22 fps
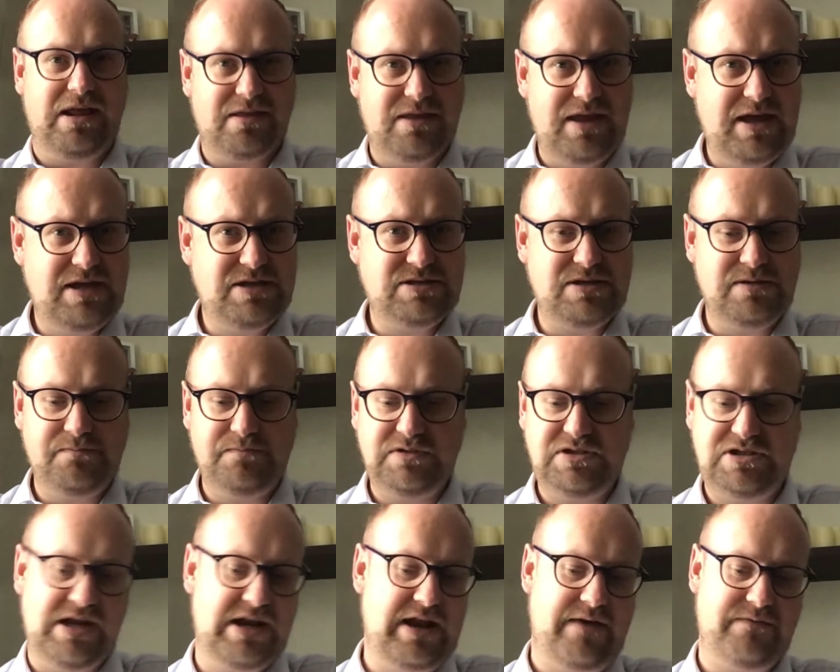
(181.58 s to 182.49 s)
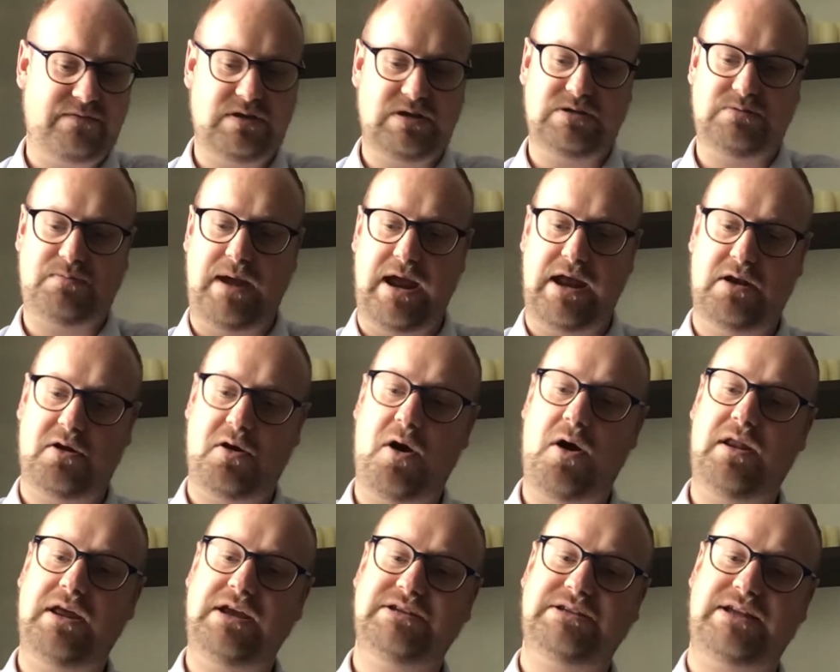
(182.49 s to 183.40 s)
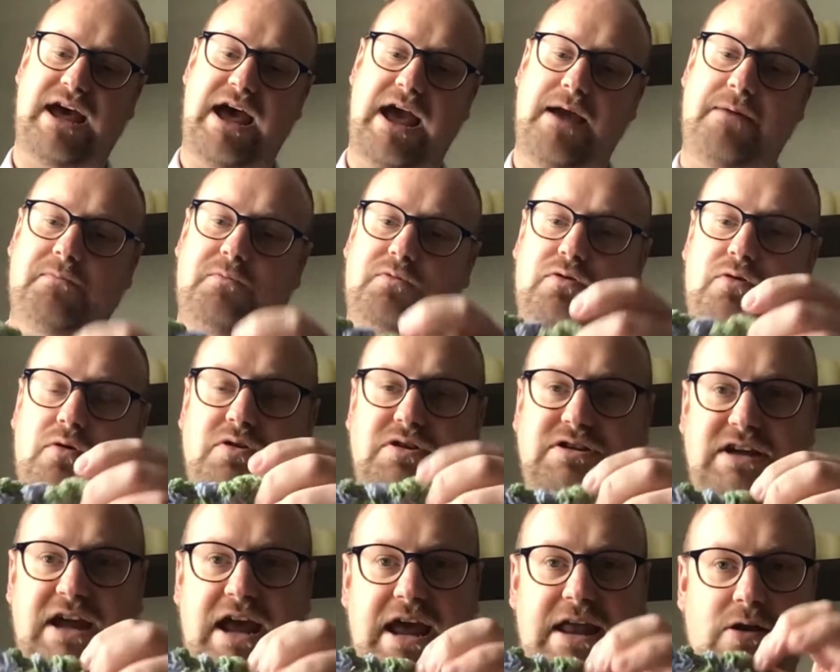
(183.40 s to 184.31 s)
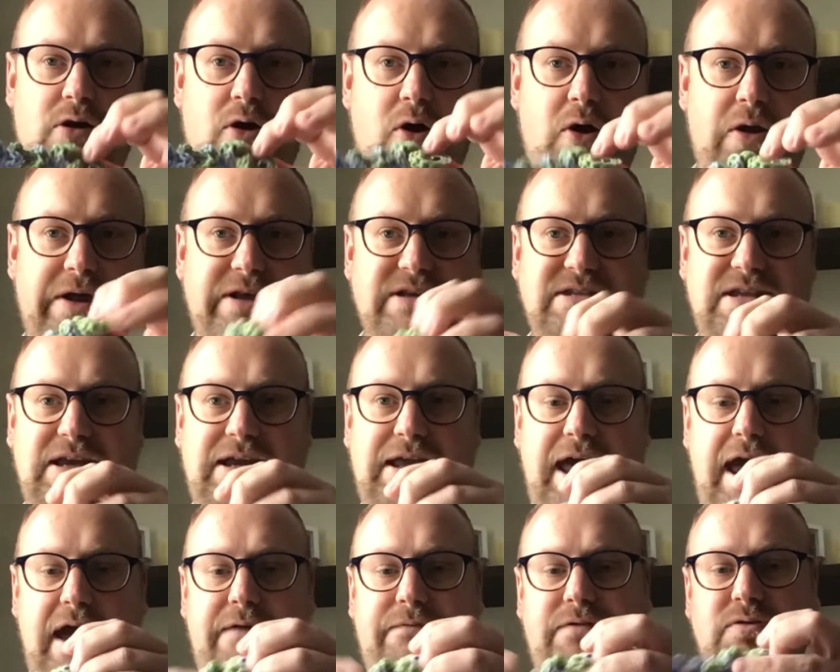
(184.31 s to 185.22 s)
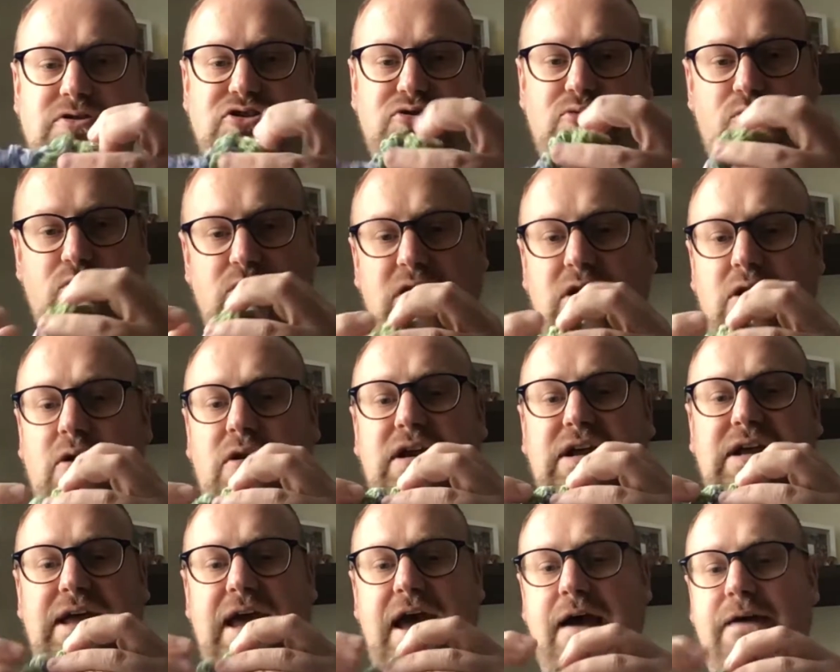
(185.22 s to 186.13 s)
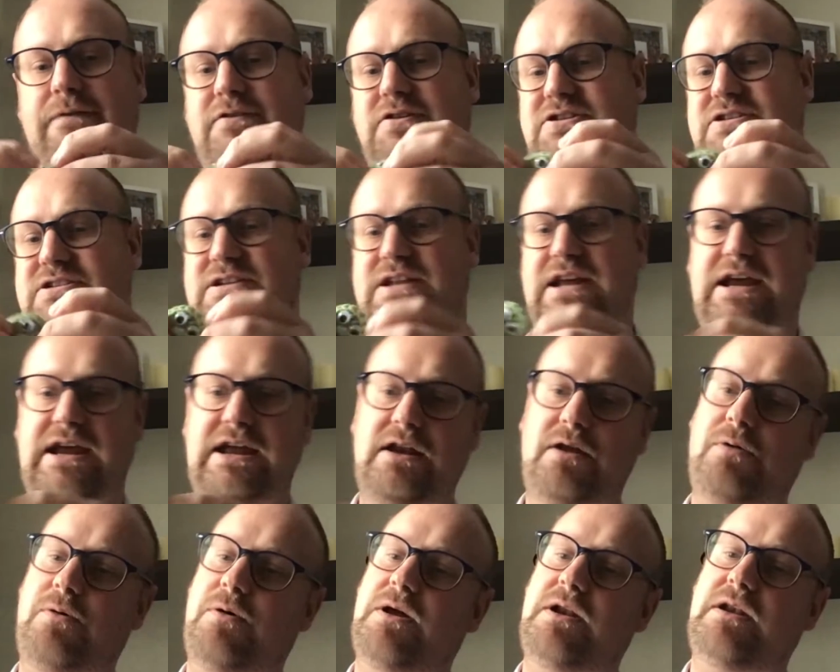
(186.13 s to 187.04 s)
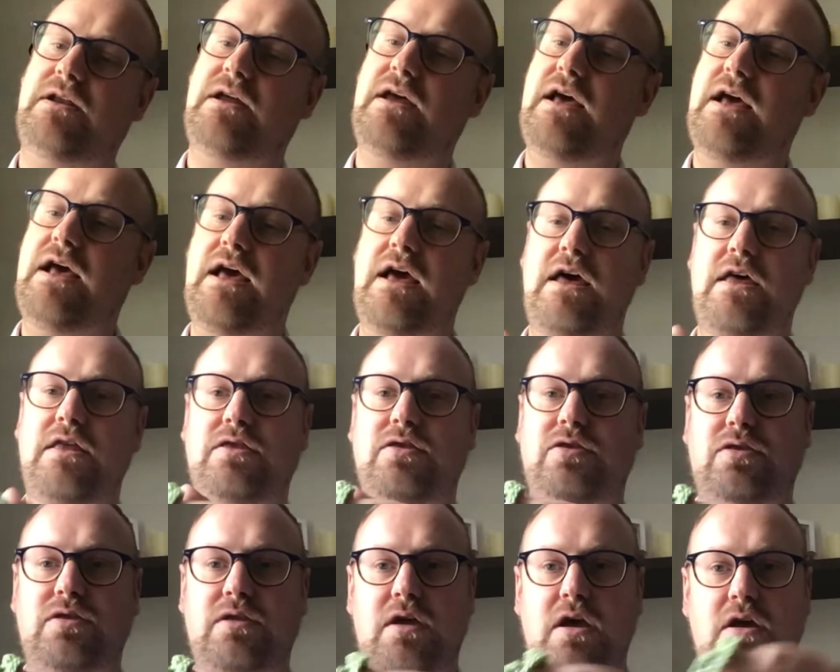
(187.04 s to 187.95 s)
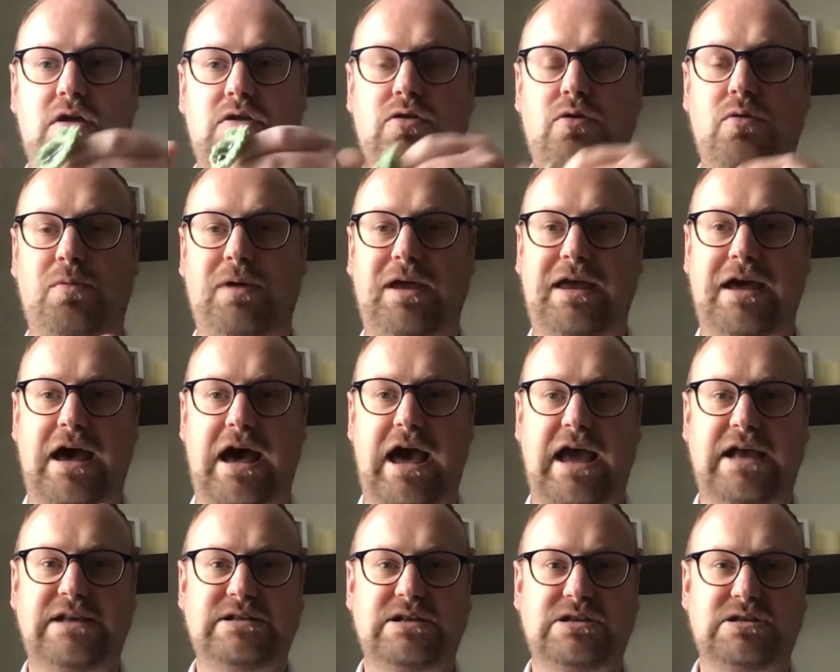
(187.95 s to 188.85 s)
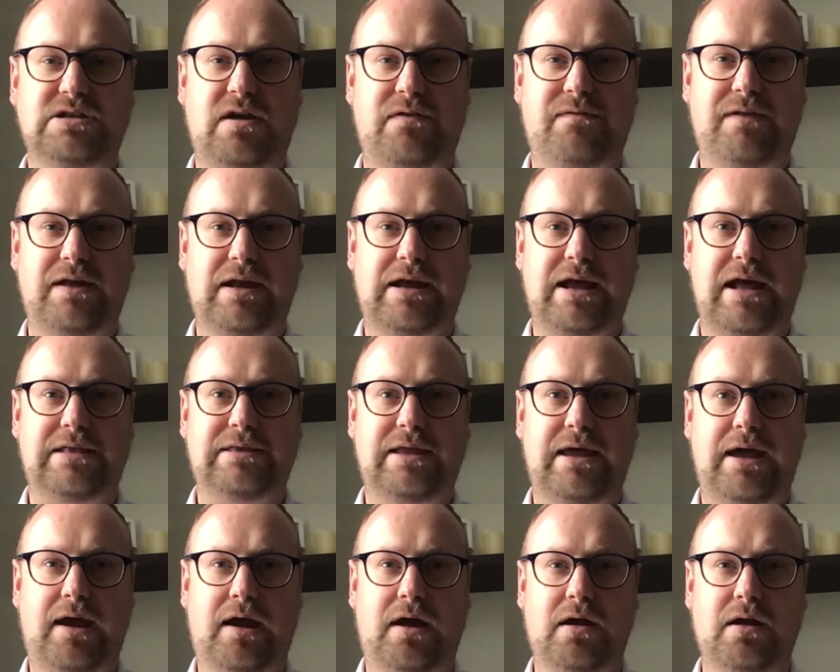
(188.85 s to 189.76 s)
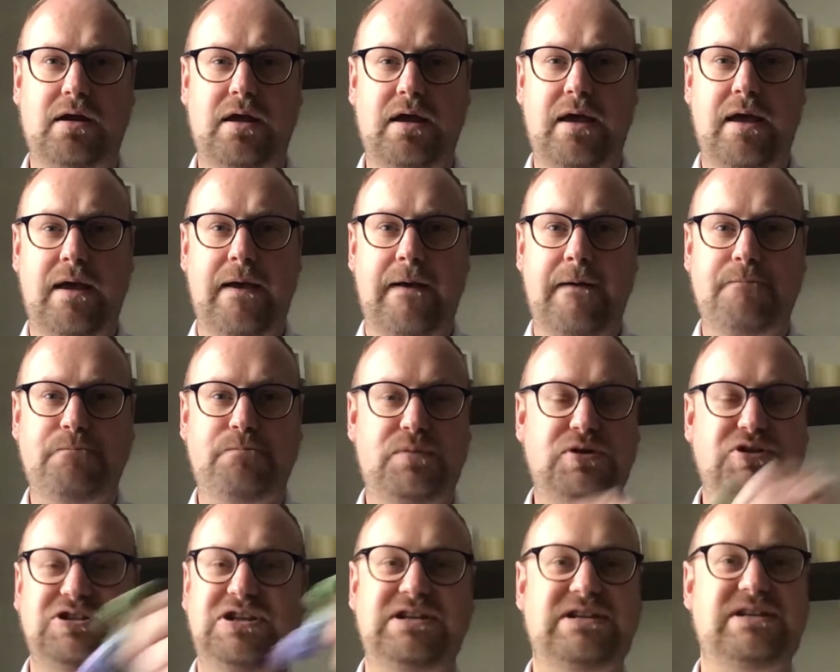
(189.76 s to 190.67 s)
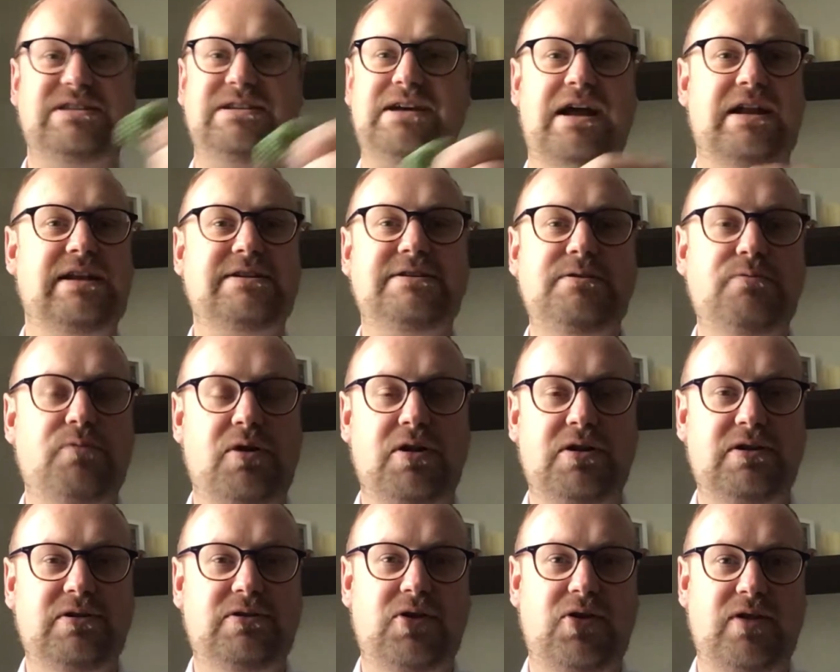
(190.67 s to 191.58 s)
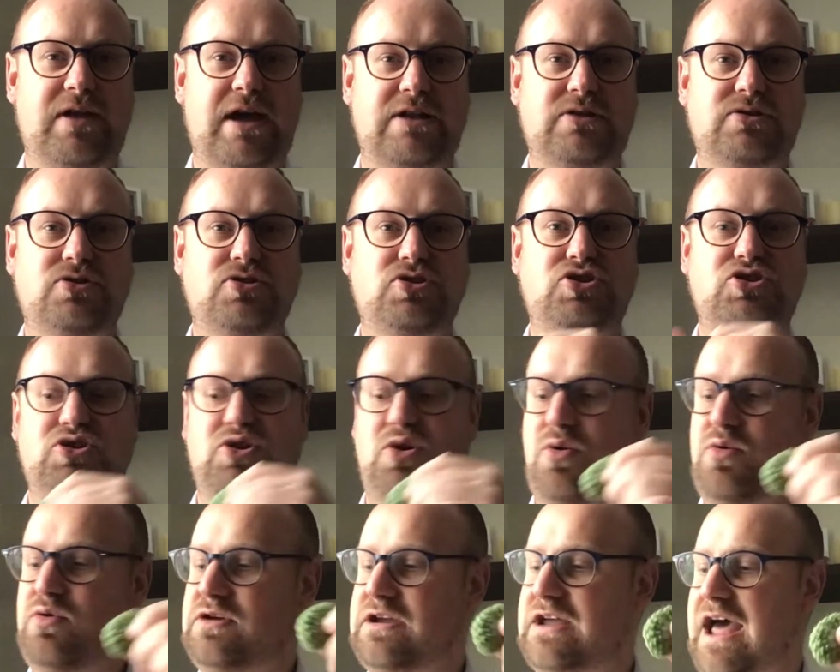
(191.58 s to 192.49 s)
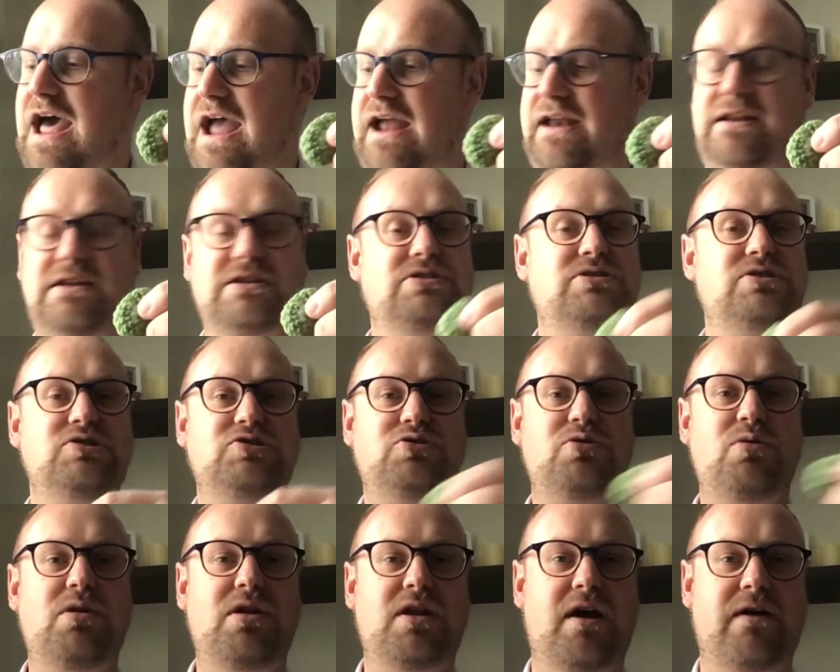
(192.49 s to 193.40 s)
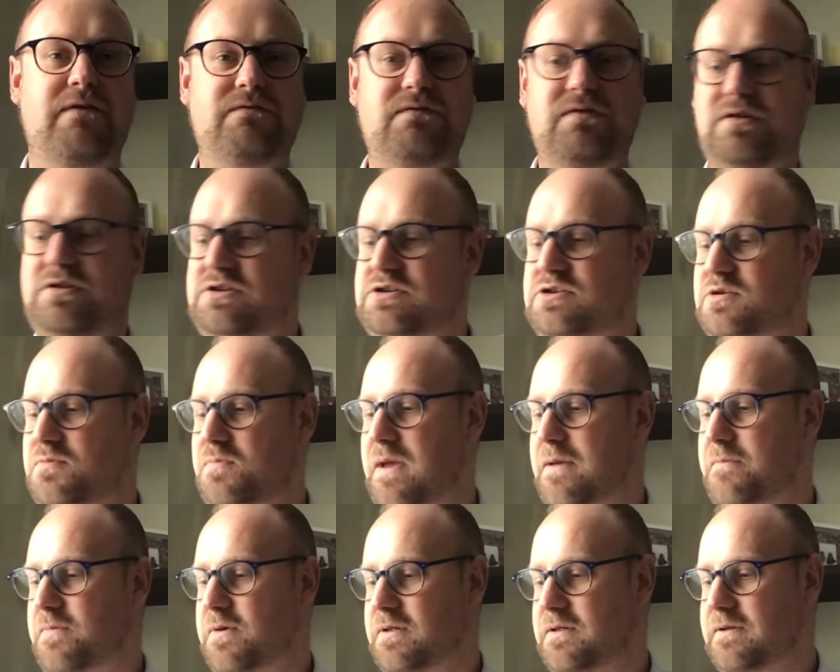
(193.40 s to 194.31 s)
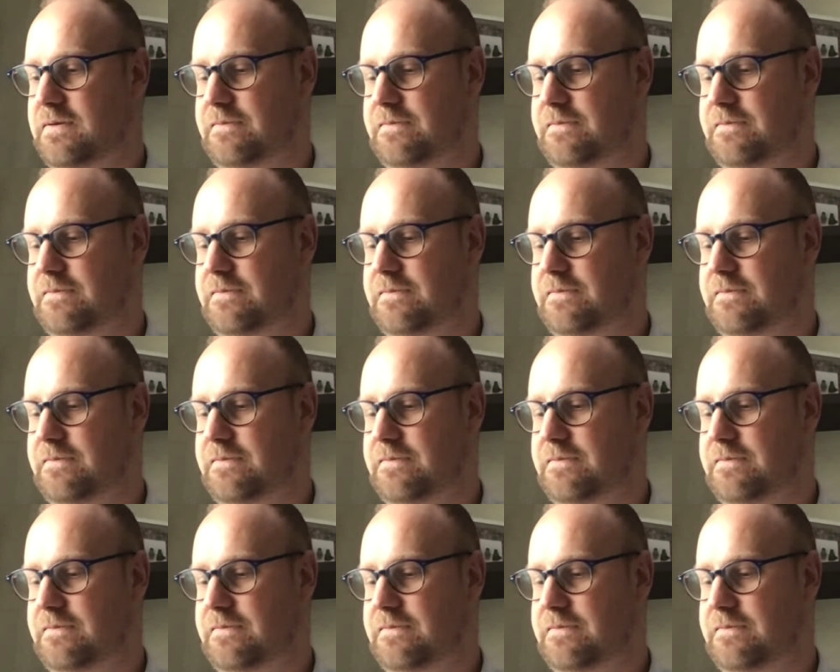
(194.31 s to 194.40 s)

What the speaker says: these. She didn't have to spend all this time crocheting all this together, sewing it all together, sticking on the wee eyes and stuff like that there. But she decided she wanted to do that to show kindness, to show love to people.